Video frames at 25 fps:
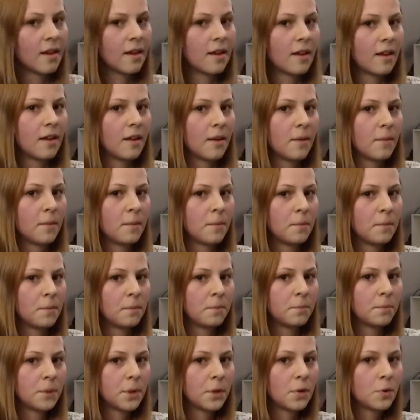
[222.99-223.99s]

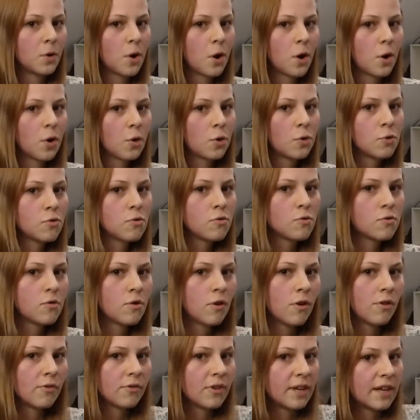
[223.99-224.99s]
boho
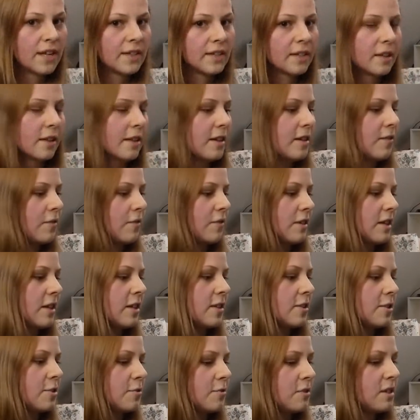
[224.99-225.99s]
orientally
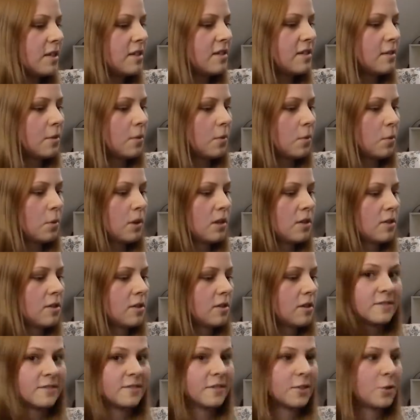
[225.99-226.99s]
feel to it,
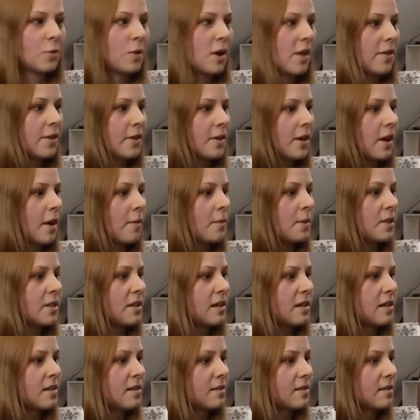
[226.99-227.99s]
which no other garment
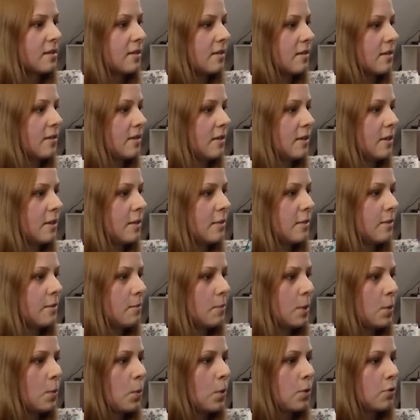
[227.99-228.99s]
has in
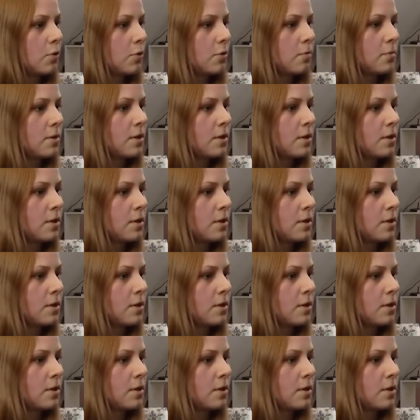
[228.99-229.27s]
my wardrobe.